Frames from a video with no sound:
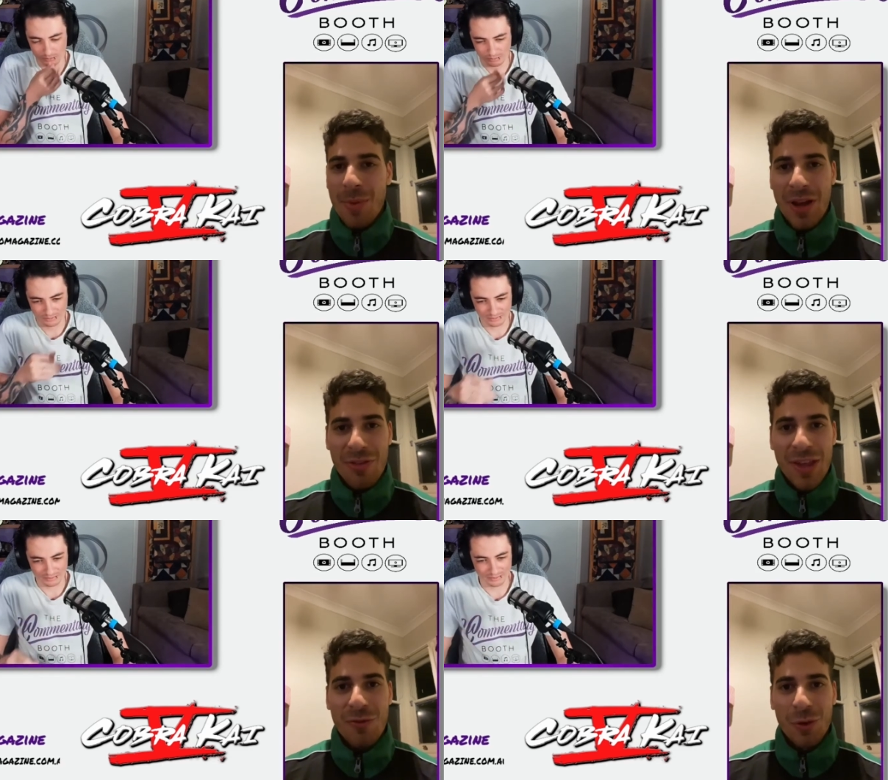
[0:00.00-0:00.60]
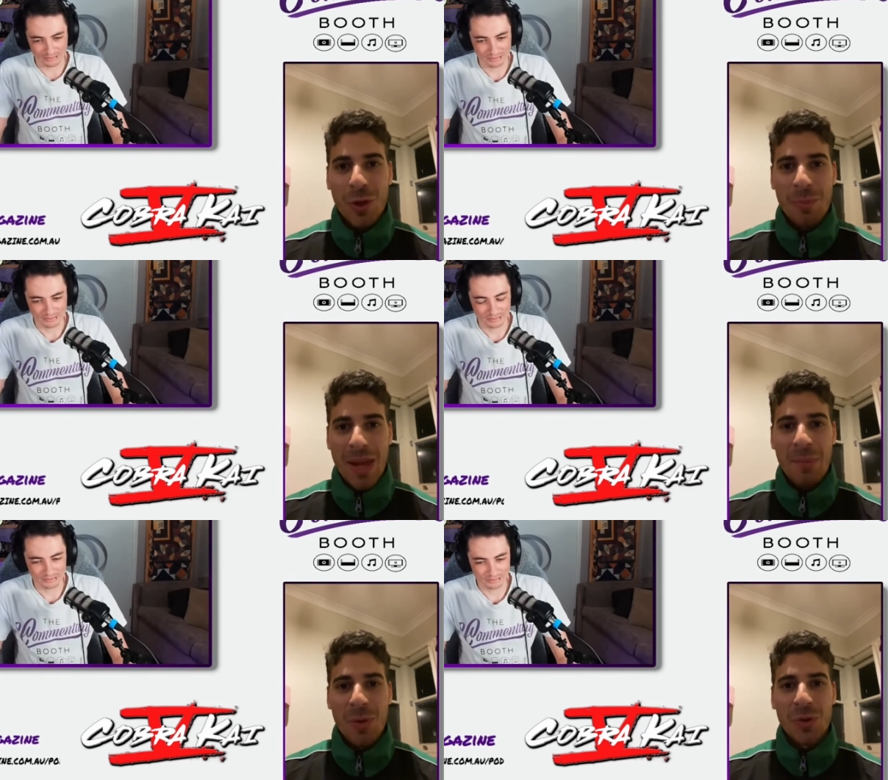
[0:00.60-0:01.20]
Speaker 1: But I think for a lot
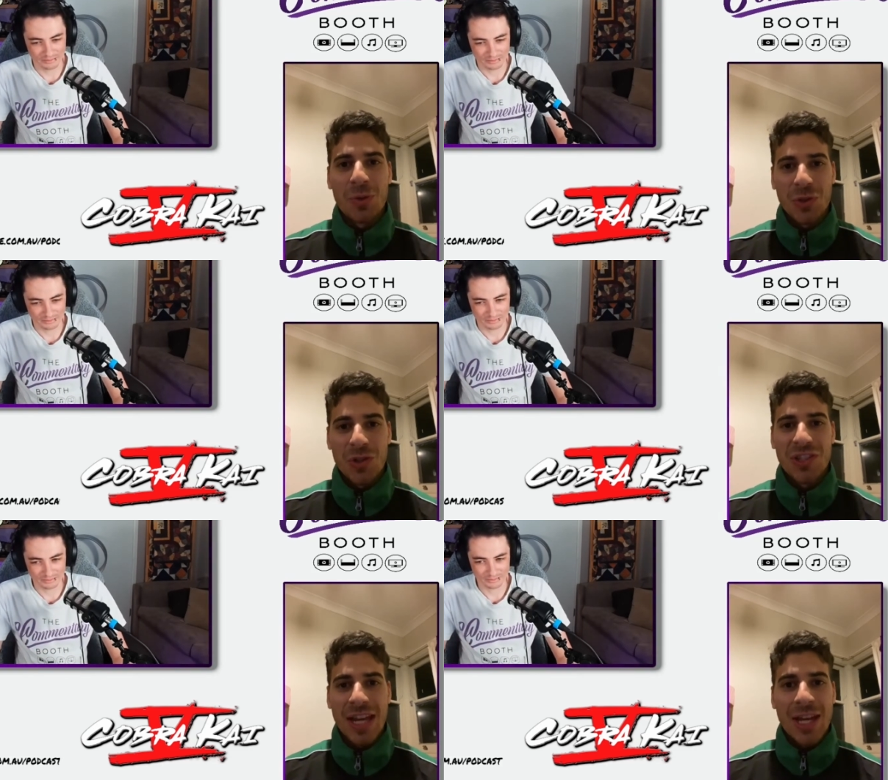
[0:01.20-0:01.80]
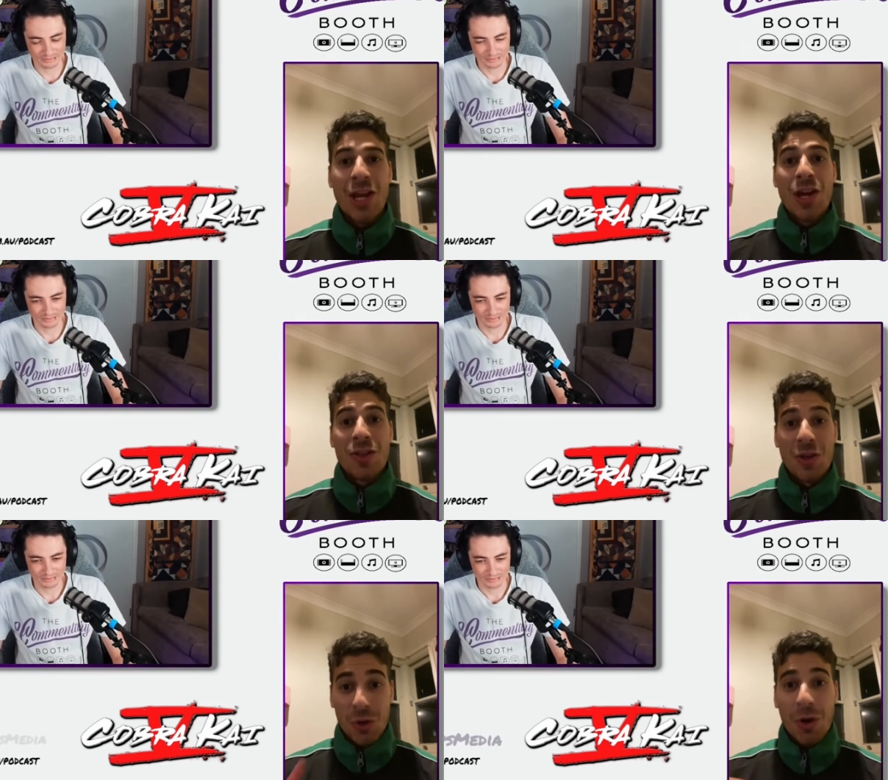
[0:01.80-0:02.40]
of people, when you associate
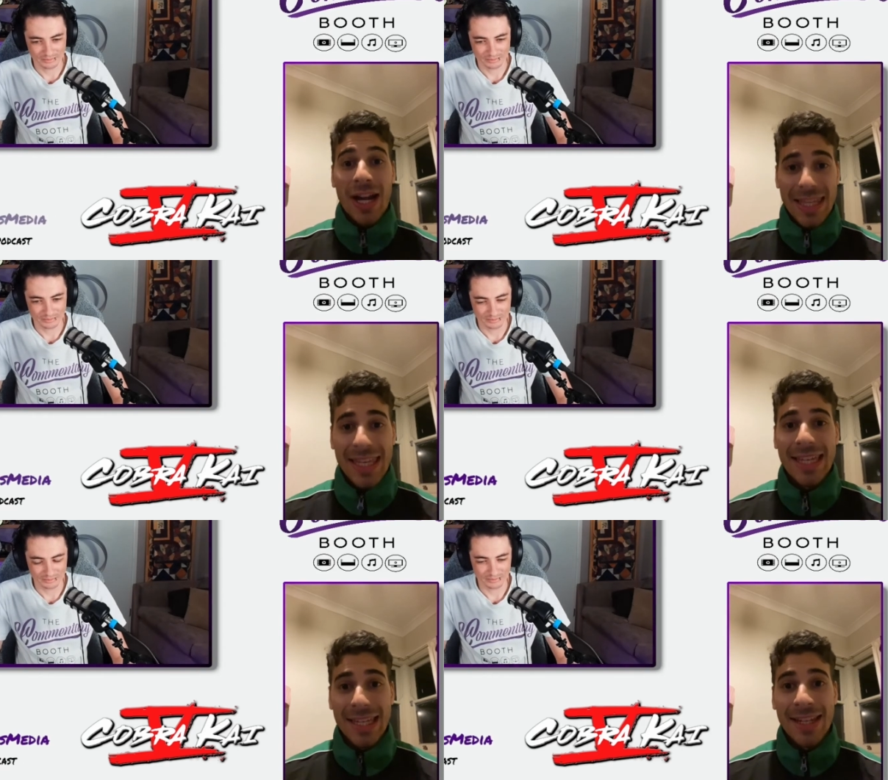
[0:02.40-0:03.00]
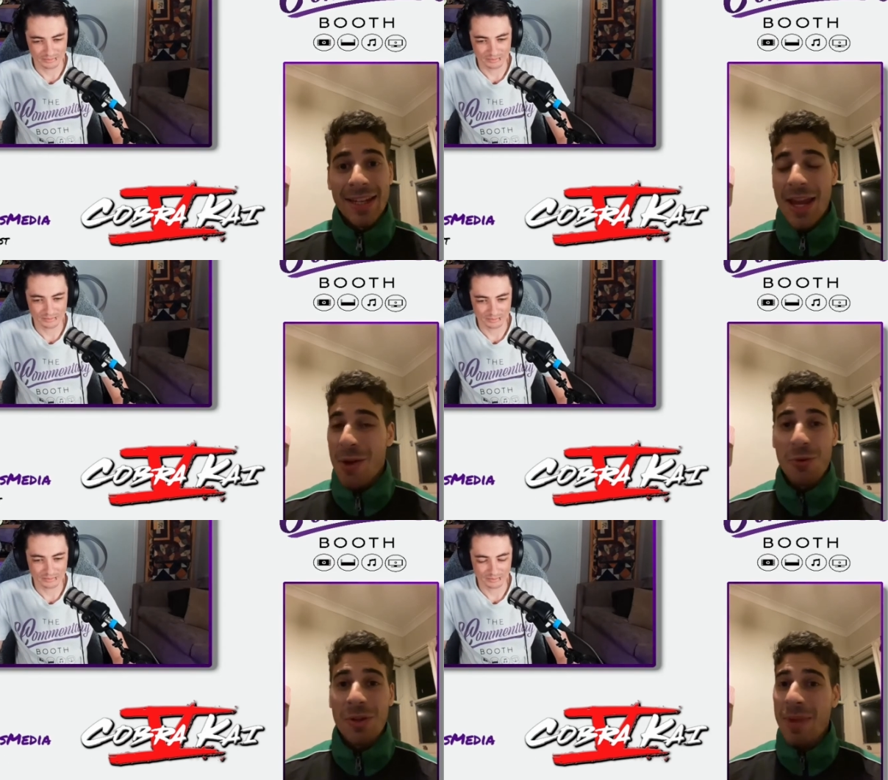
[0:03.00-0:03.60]
the Karate Kid,
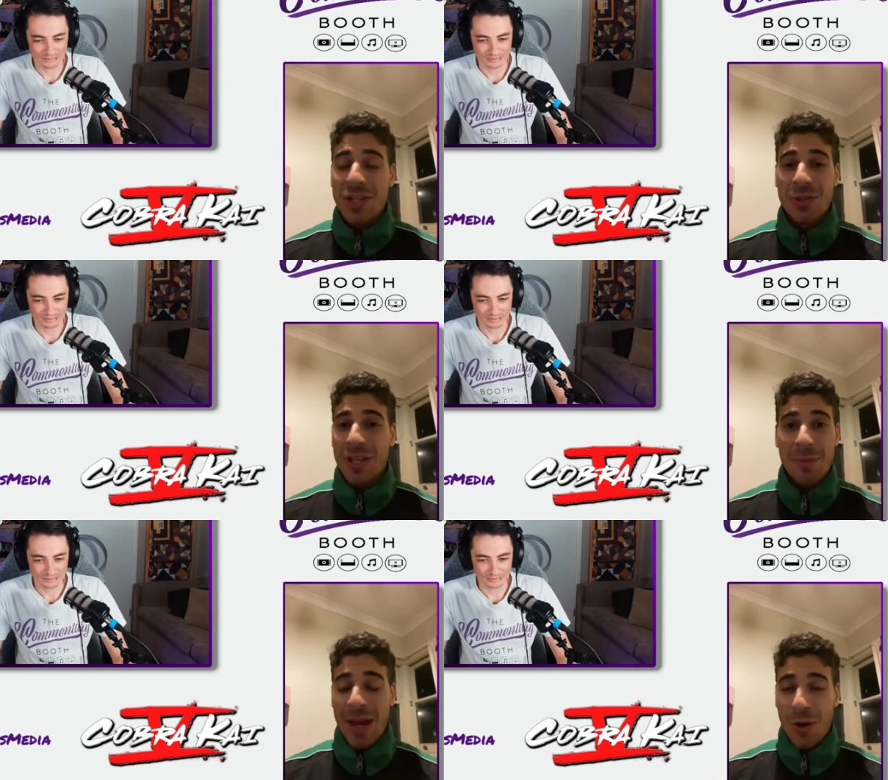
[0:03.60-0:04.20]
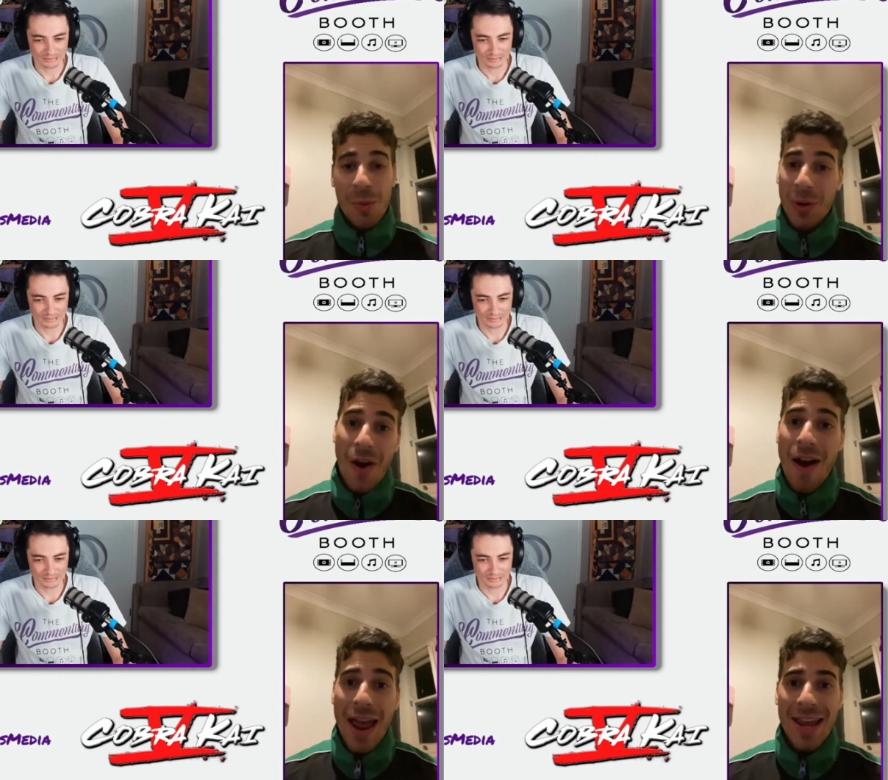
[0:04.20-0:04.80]
it really makes you think about Cobra
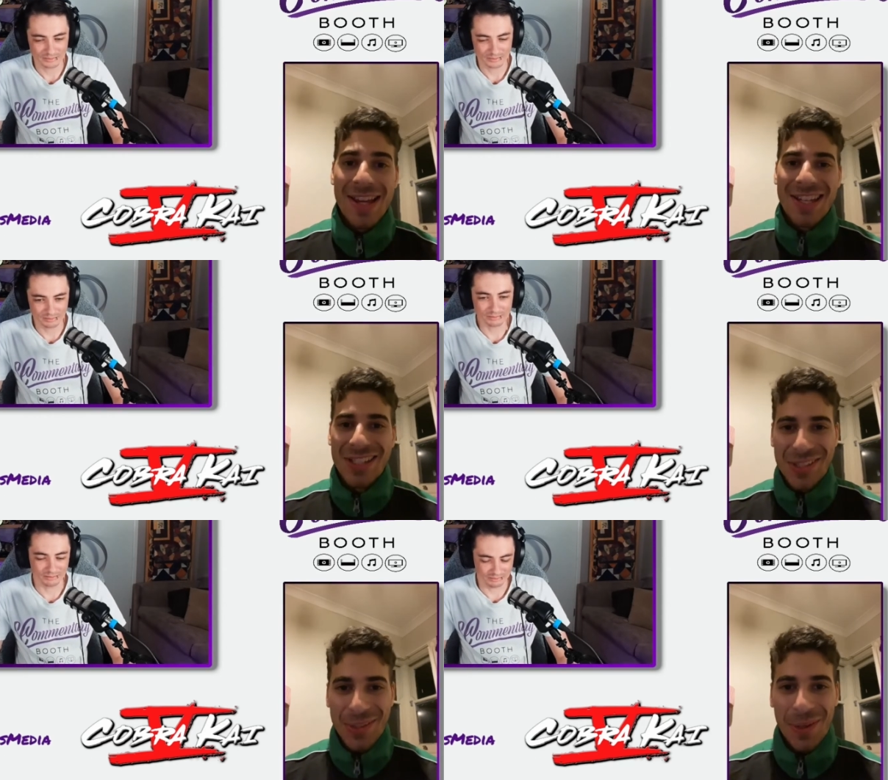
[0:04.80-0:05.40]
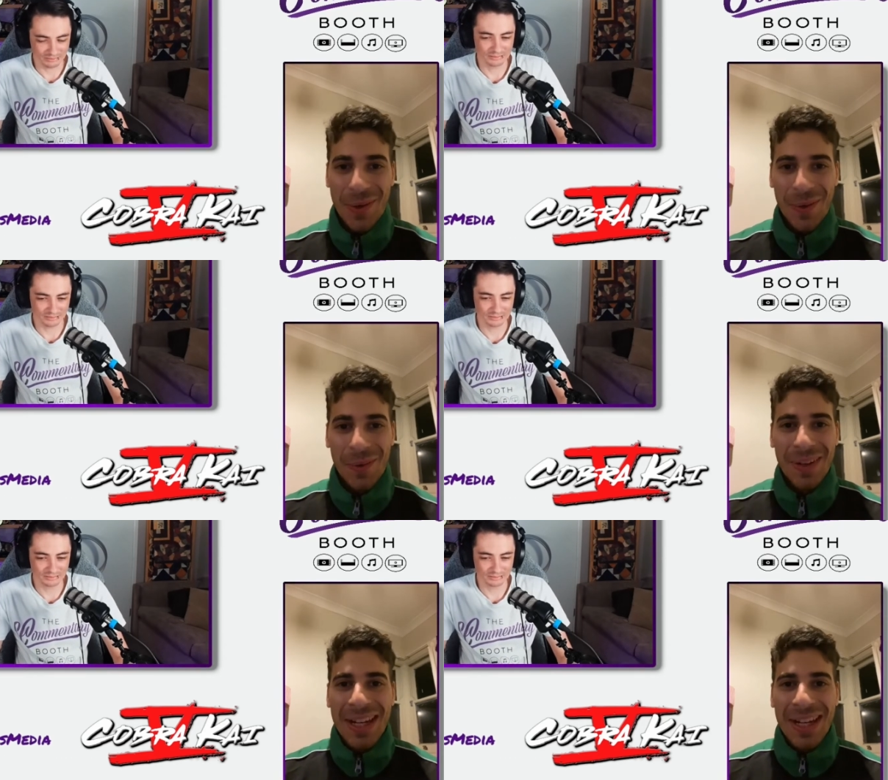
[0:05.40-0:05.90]
Kai. So